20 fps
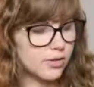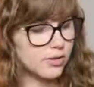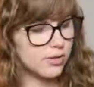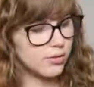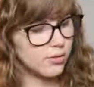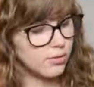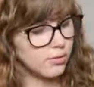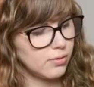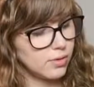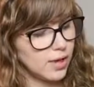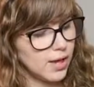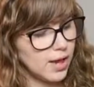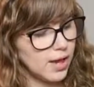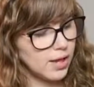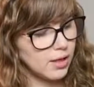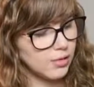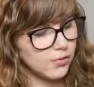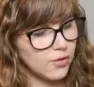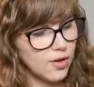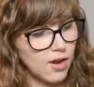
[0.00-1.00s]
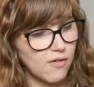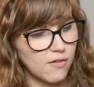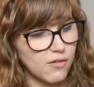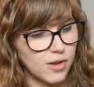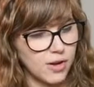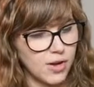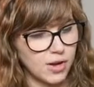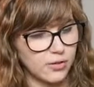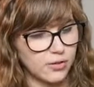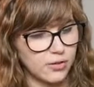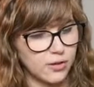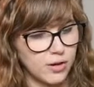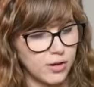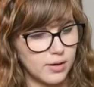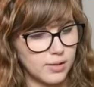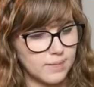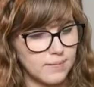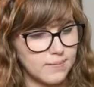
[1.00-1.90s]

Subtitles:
to the 8th fret for the next string.